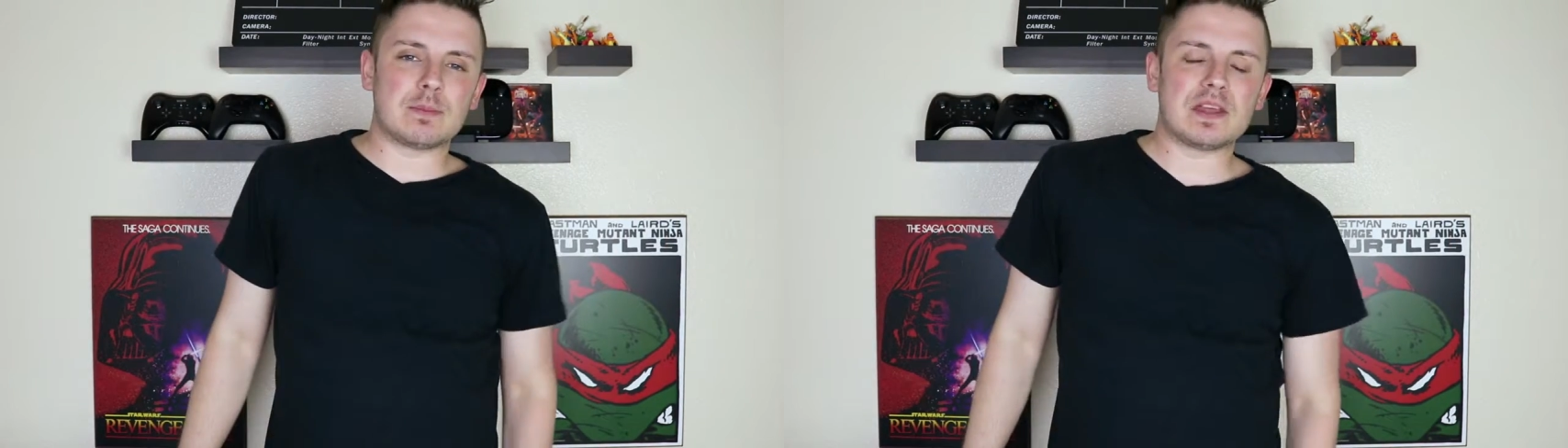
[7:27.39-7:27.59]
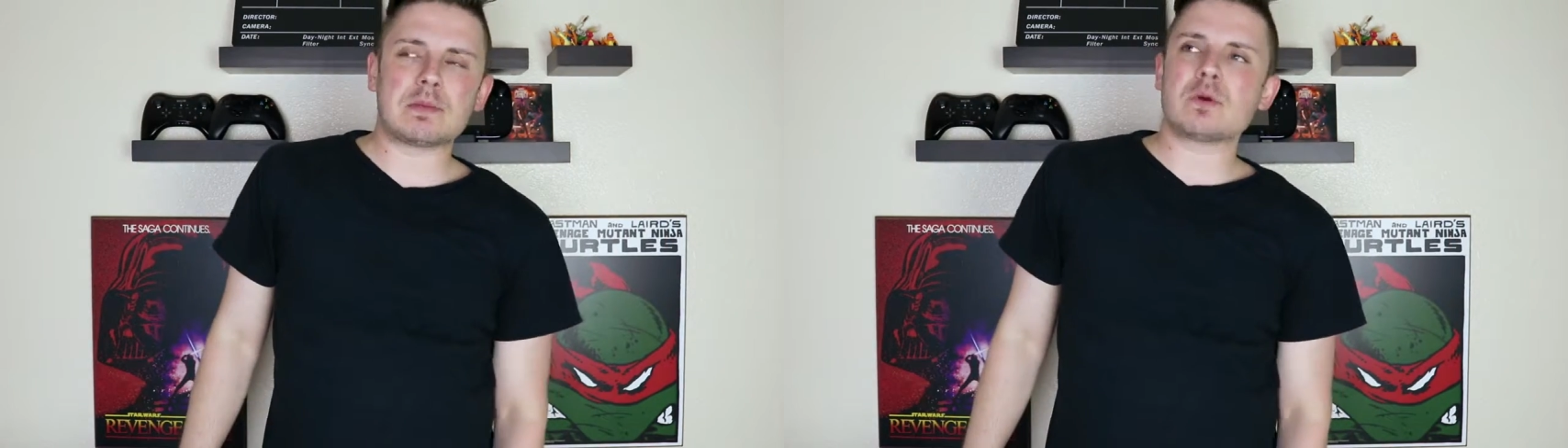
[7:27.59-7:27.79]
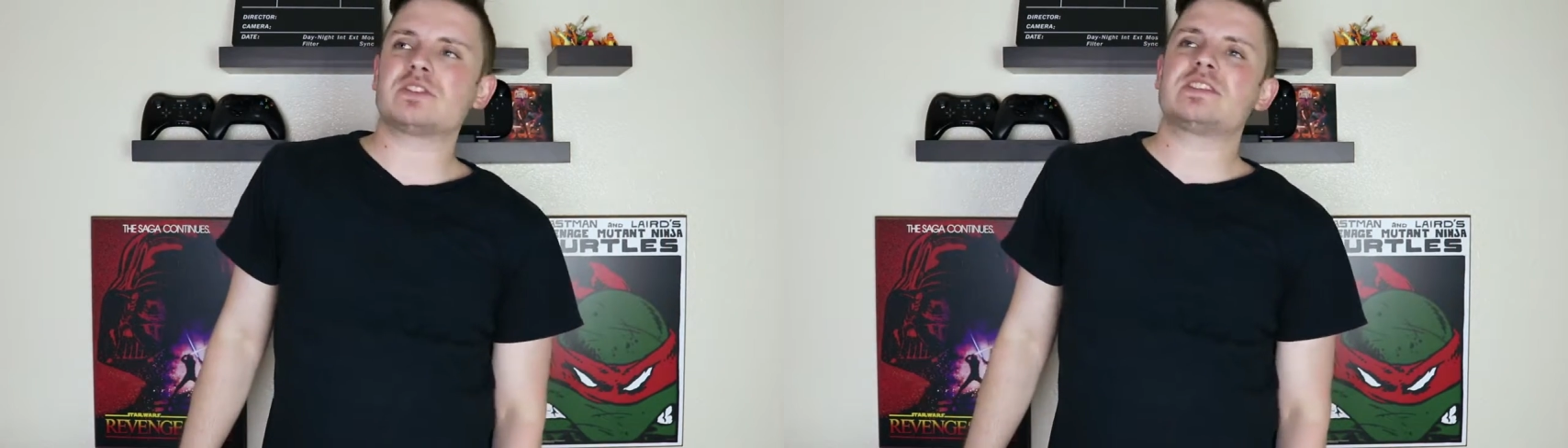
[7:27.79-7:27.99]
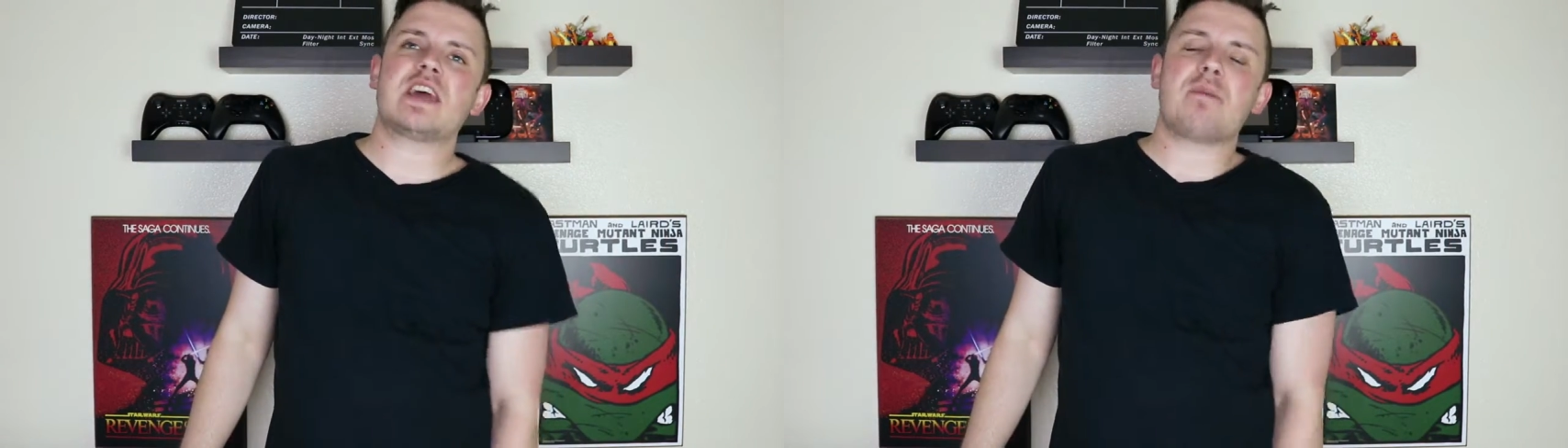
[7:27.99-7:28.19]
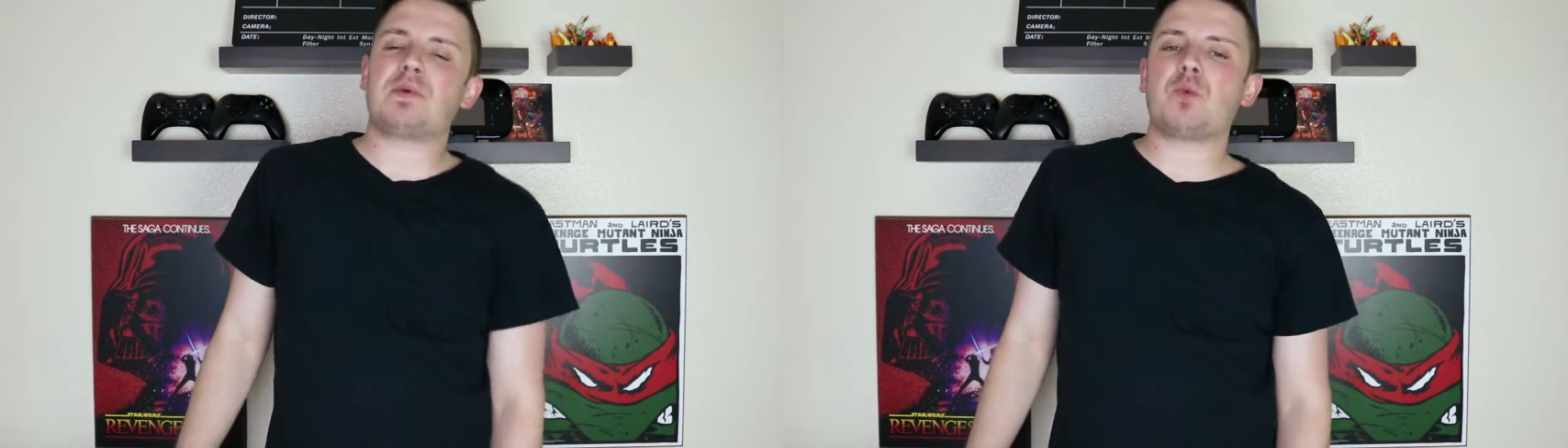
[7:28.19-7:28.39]
in the most
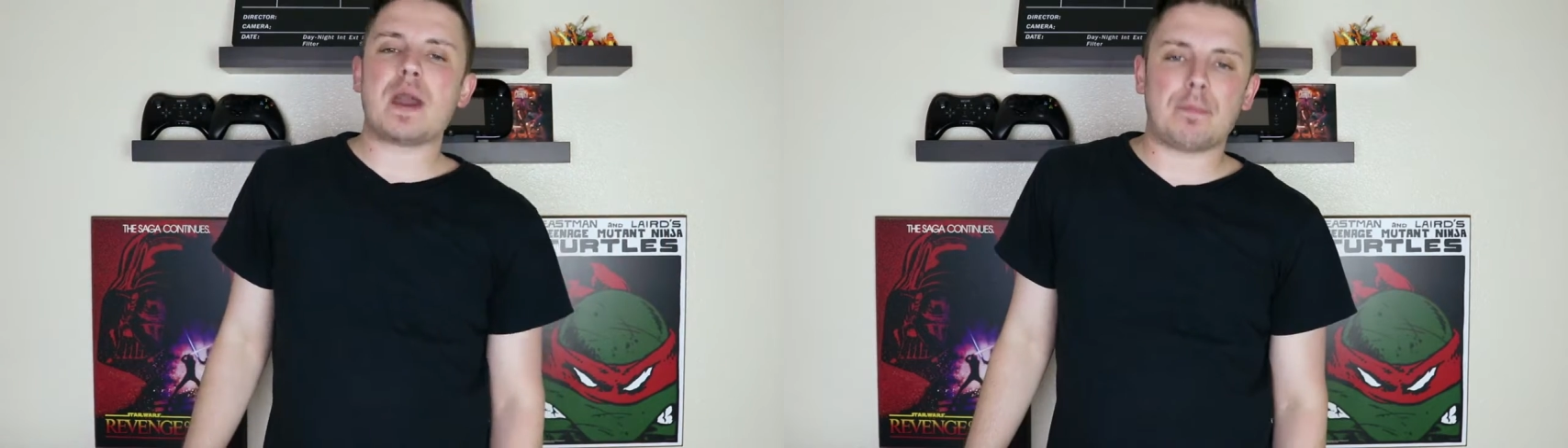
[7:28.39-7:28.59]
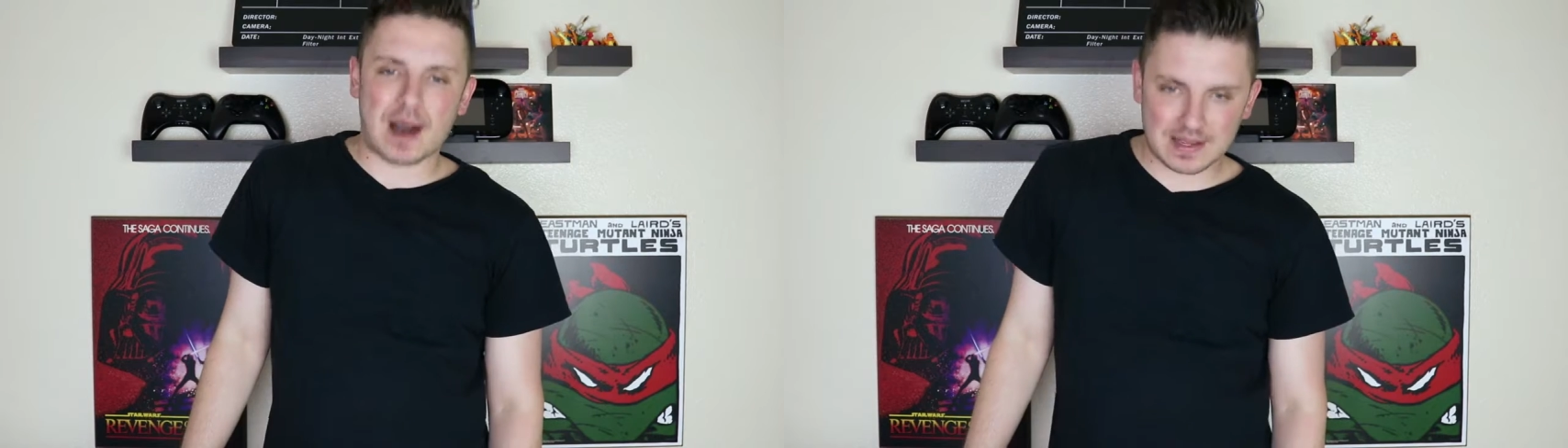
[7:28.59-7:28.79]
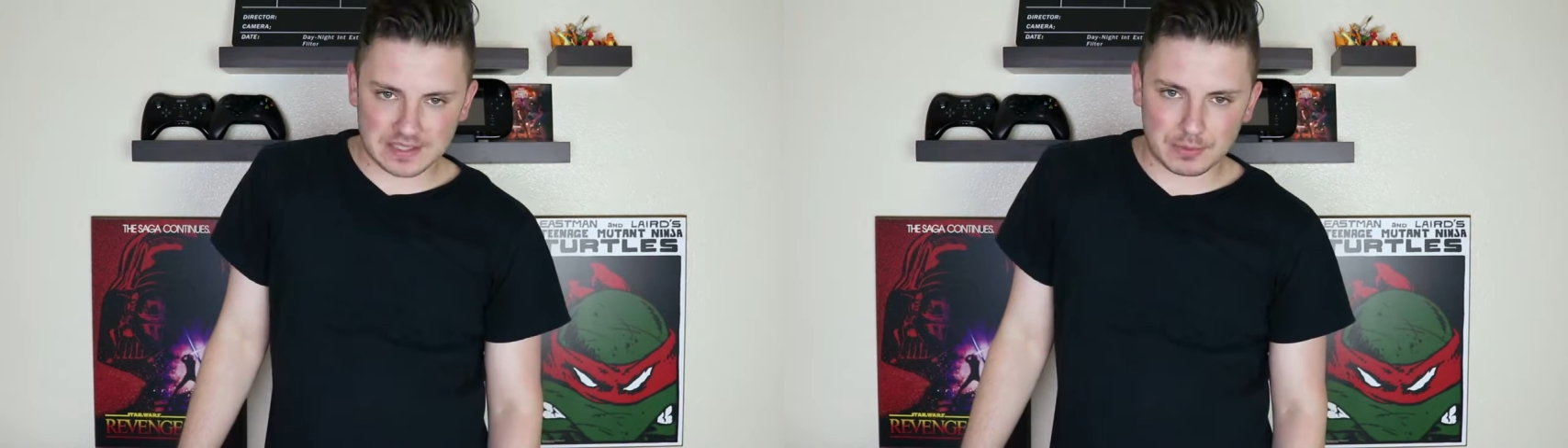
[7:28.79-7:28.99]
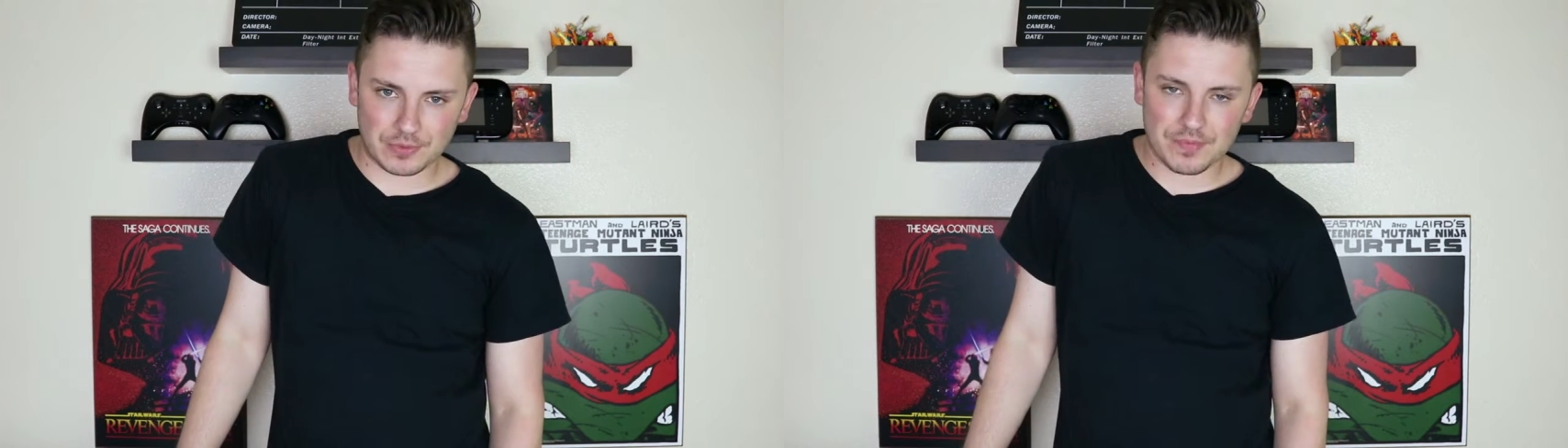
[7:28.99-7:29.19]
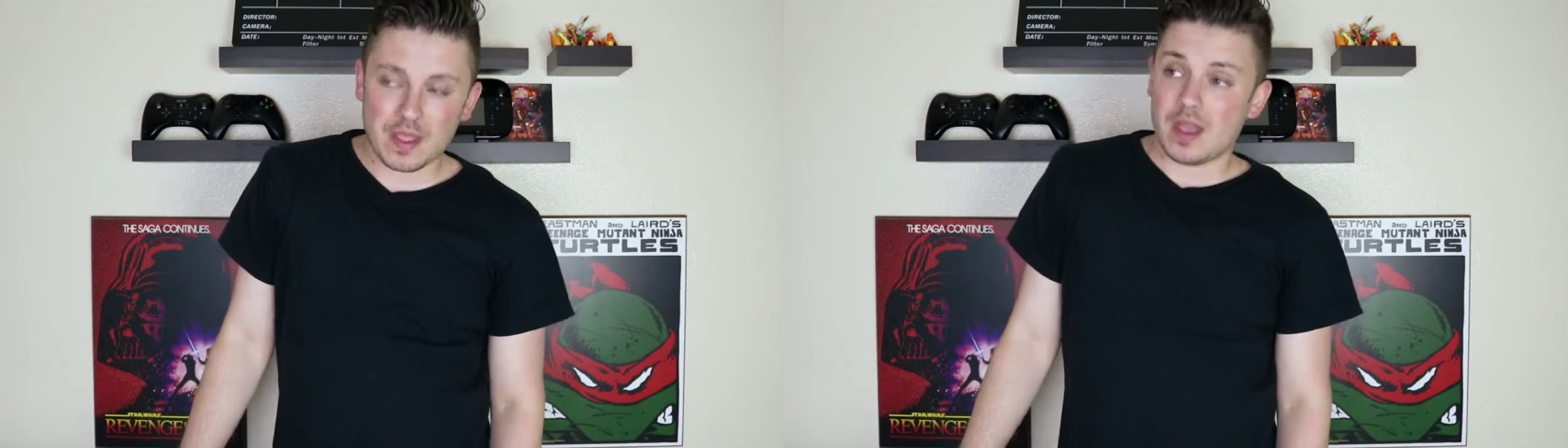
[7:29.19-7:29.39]
tepid way possible.